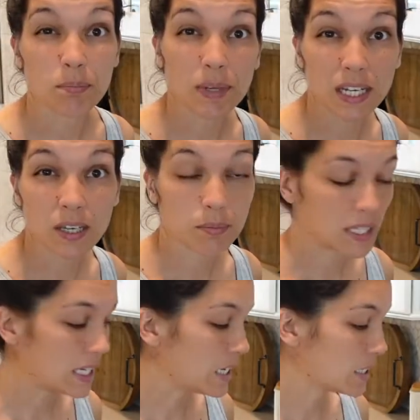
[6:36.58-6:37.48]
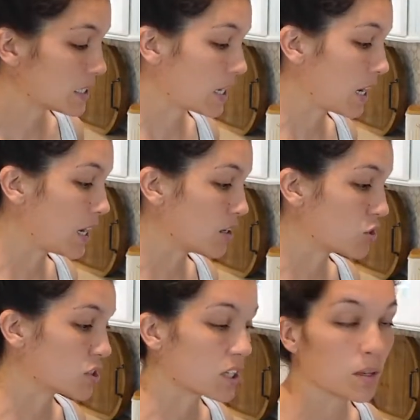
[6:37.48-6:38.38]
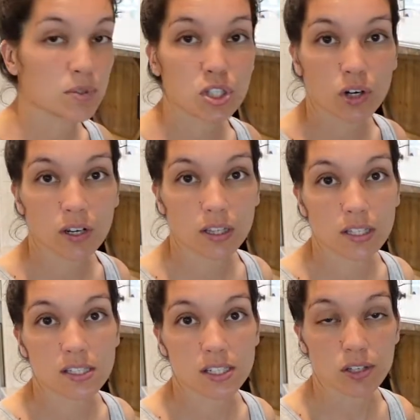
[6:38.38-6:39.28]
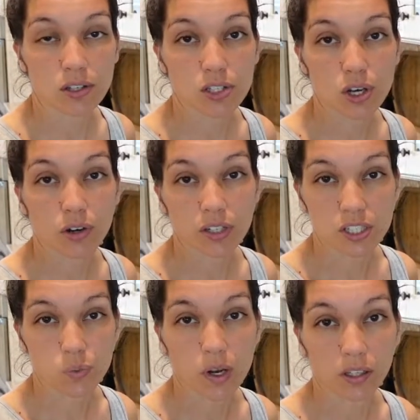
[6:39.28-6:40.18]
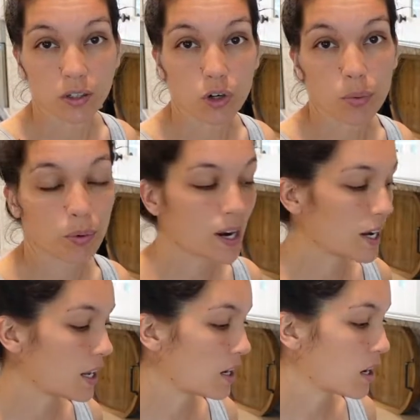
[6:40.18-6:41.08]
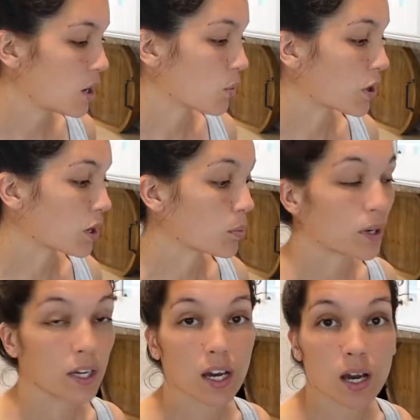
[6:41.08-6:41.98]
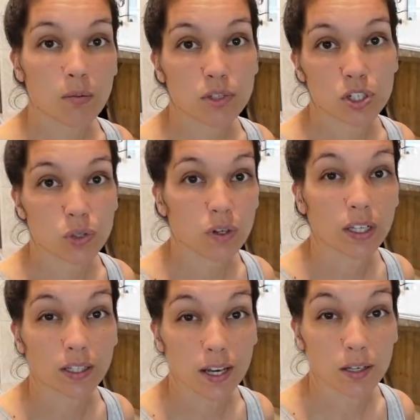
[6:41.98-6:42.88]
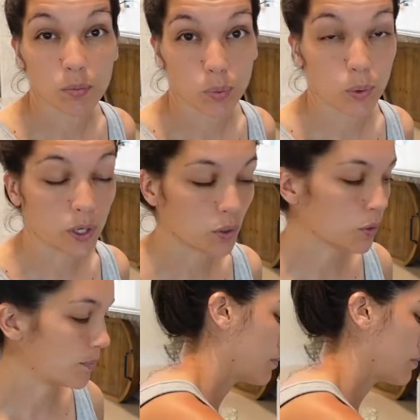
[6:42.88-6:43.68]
medium heat and just keep stirring this until the salt is well incorporated. We're gonna bring it up to a light boil.